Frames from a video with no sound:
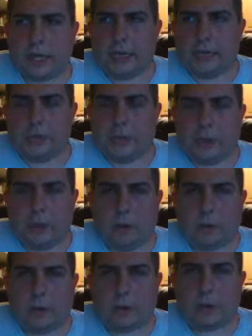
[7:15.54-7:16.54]
And
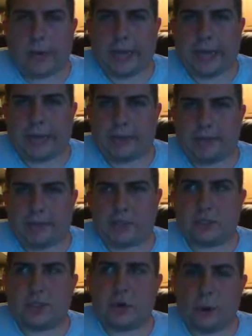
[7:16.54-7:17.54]
so you have
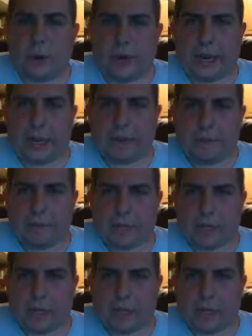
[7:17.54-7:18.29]
this story